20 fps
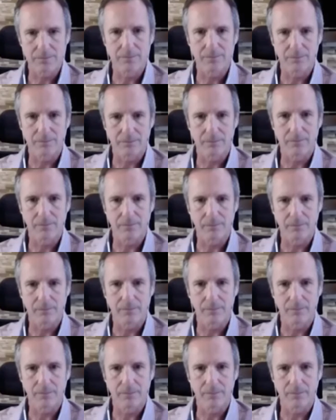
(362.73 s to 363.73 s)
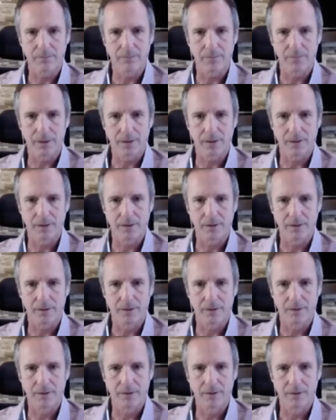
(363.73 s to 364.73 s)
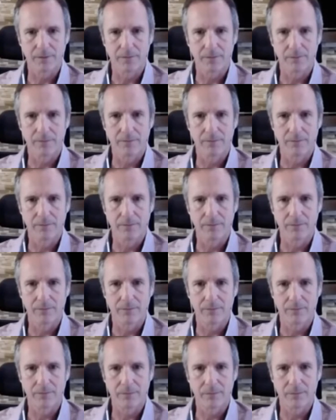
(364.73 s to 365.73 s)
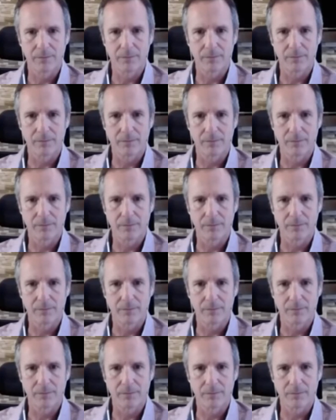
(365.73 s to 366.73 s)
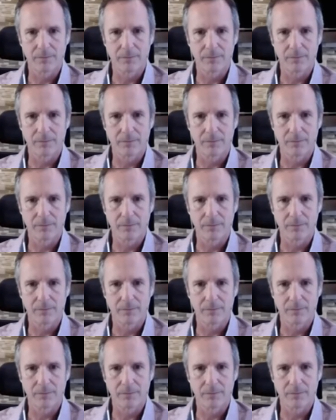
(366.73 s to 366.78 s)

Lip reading: [no speech]